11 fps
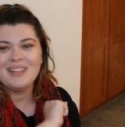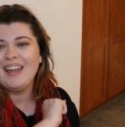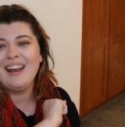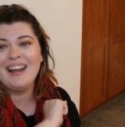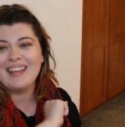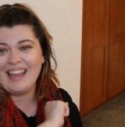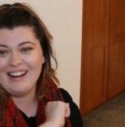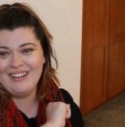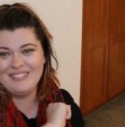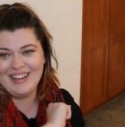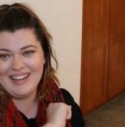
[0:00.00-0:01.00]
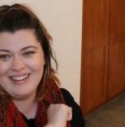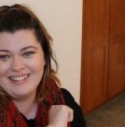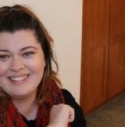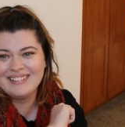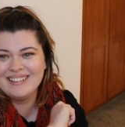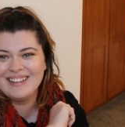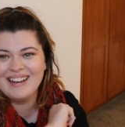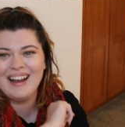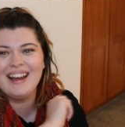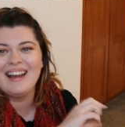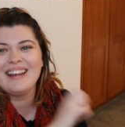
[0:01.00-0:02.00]
And I cannot wait.
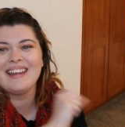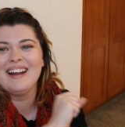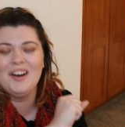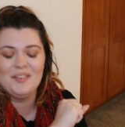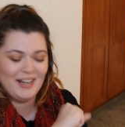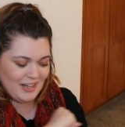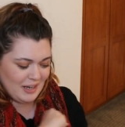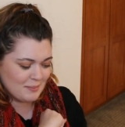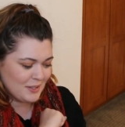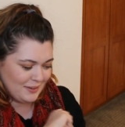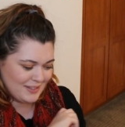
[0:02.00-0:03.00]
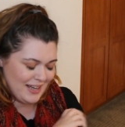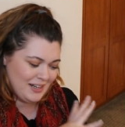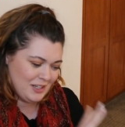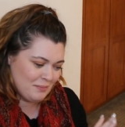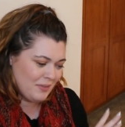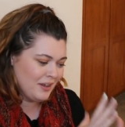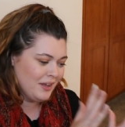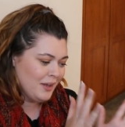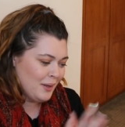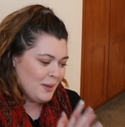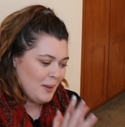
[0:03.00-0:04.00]
I cannot wait. I'm so excited.
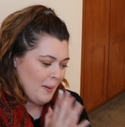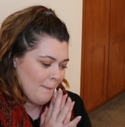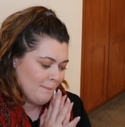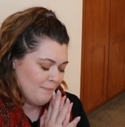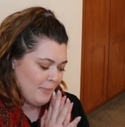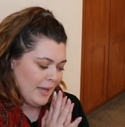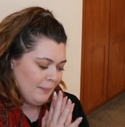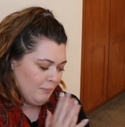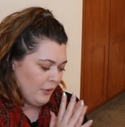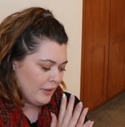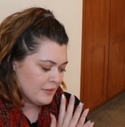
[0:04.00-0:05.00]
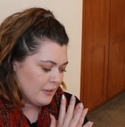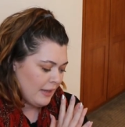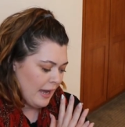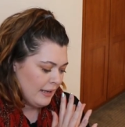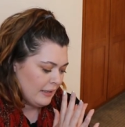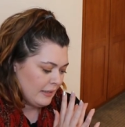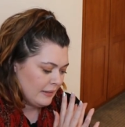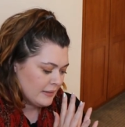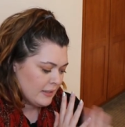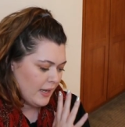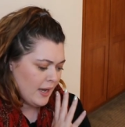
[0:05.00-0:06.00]
But, okay, so that
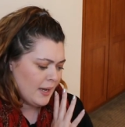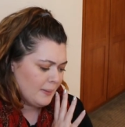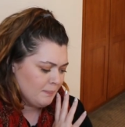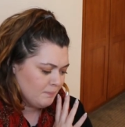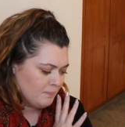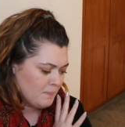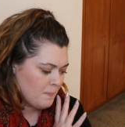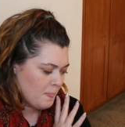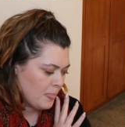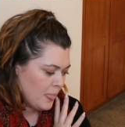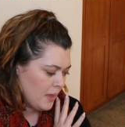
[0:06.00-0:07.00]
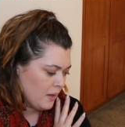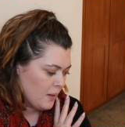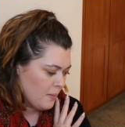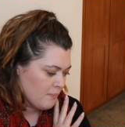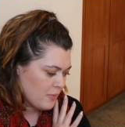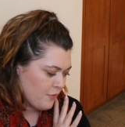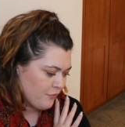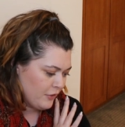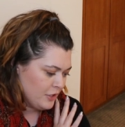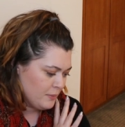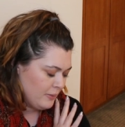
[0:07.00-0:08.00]
is the
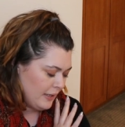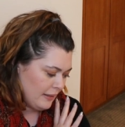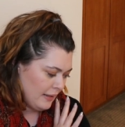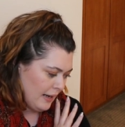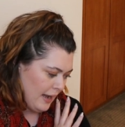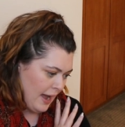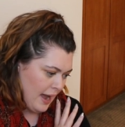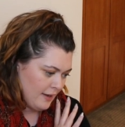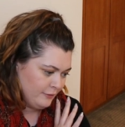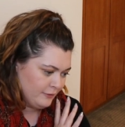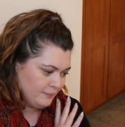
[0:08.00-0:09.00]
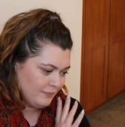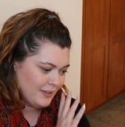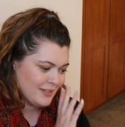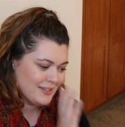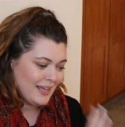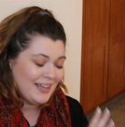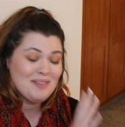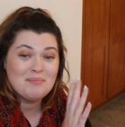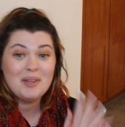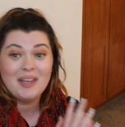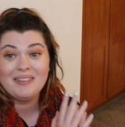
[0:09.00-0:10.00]
first plan that I have. The
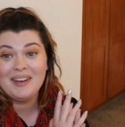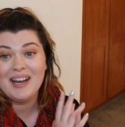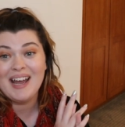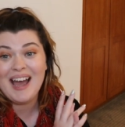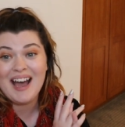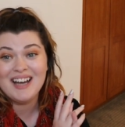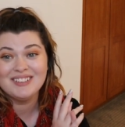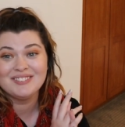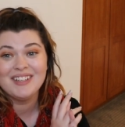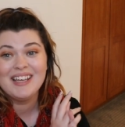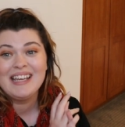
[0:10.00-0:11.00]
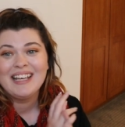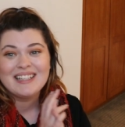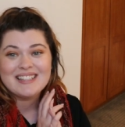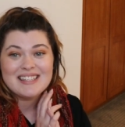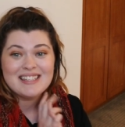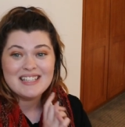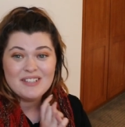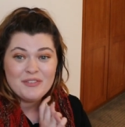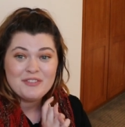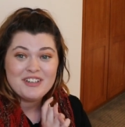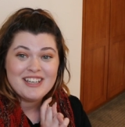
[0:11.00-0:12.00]
second plan that I have, this is
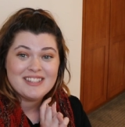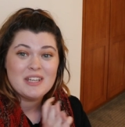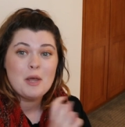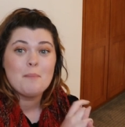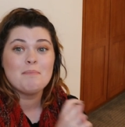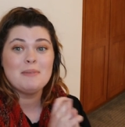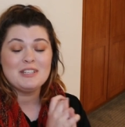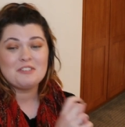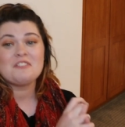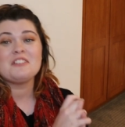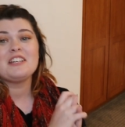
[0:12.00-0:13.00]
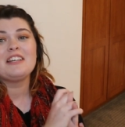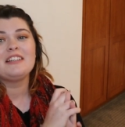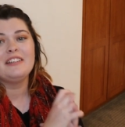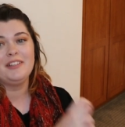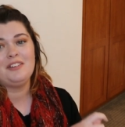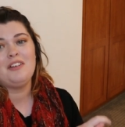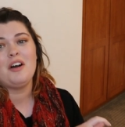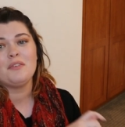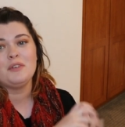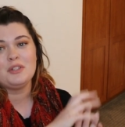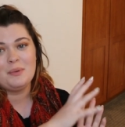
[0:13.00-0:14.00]
Stephen West Mystery Knit
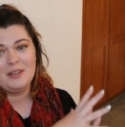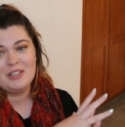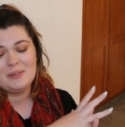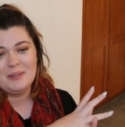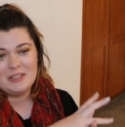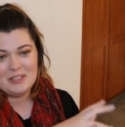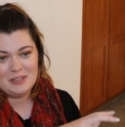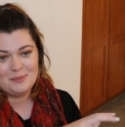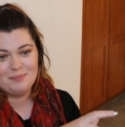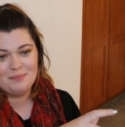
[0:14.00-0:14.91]
Along for 2022,